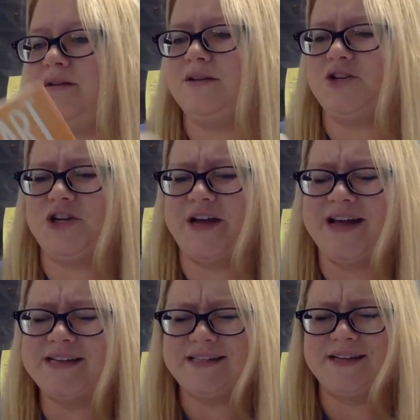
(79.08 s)

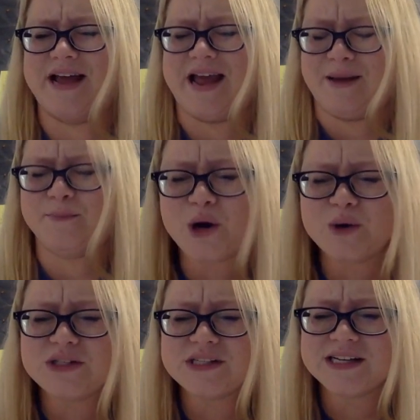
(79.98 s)
Chase
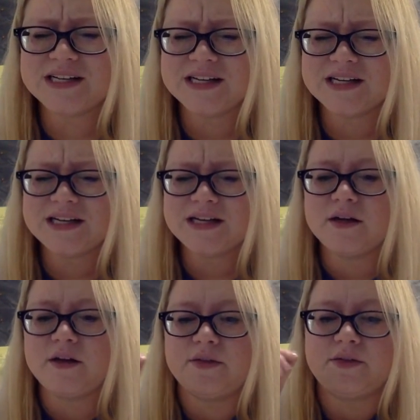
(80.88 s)
Ambrose?
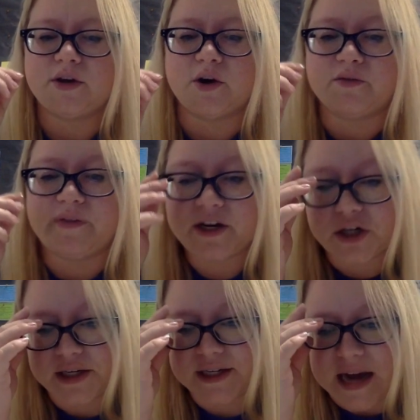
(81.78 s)
The
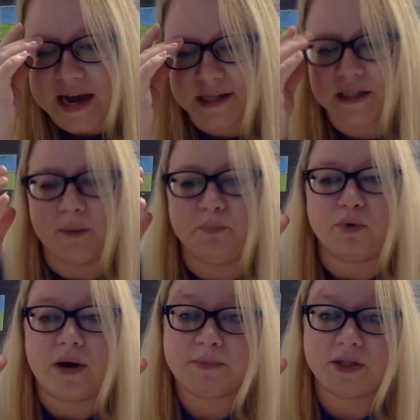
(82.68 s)
ovation dies
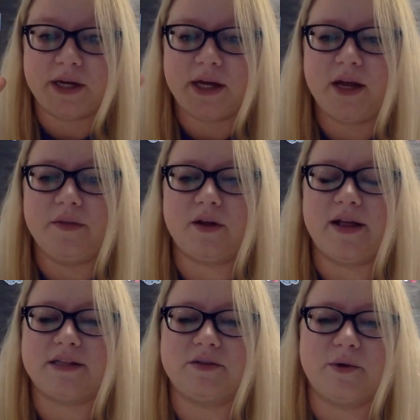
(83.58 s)
abruptly in the
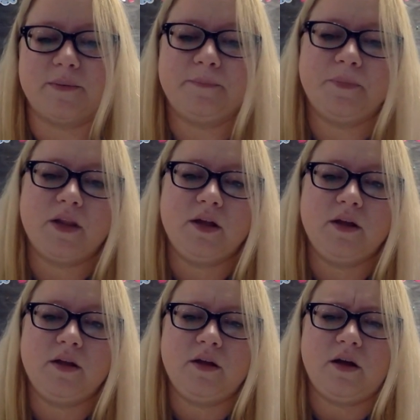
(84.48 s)
classroom.
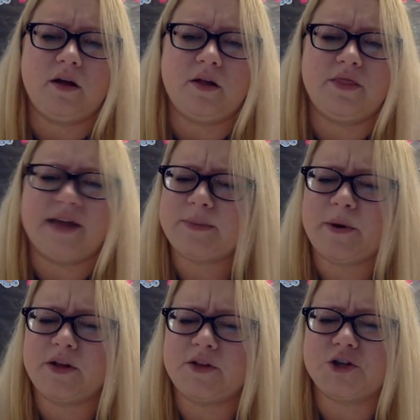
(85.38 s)
That's
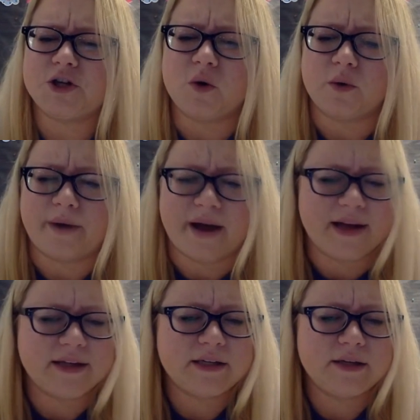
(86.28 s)
part of the joke,
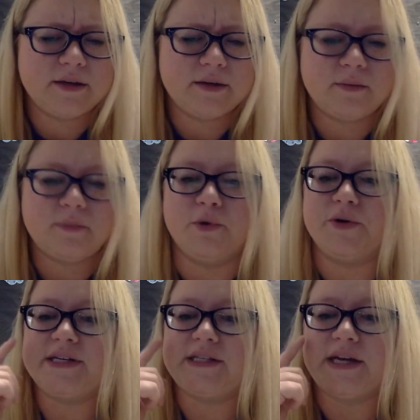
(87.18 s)
right?
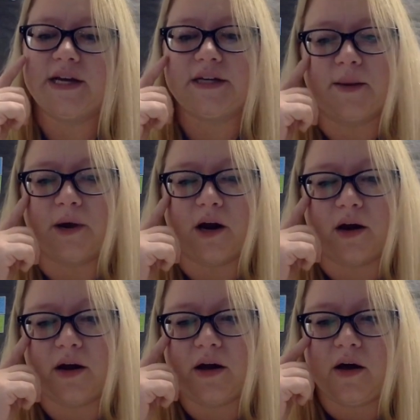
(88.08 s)
Mauricia
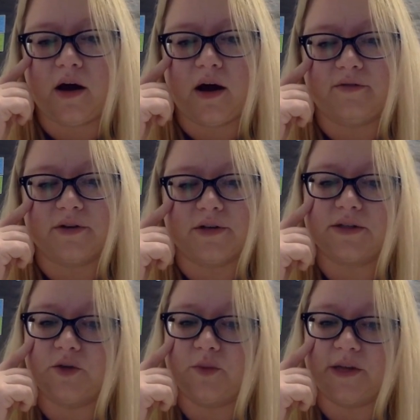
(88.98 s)
Dunbar offers
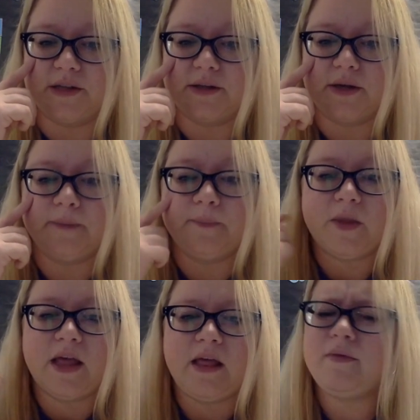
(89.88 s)
dubiously.
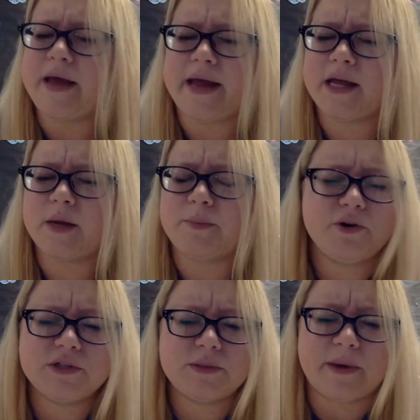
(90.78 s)
Like
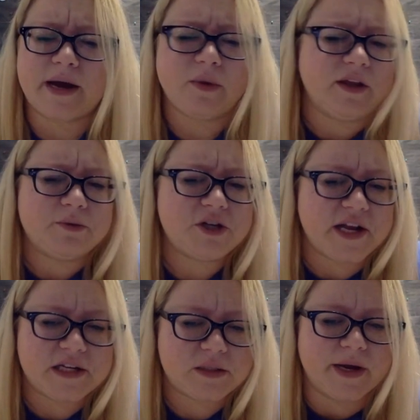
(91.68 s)
produced by William
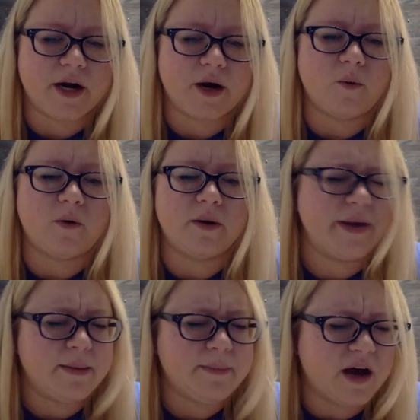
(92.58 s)
Shakespeare or
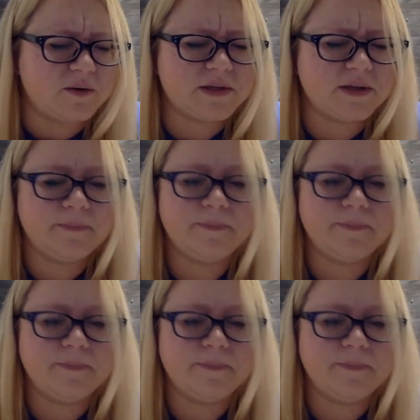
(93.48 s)
Mickey Mouse?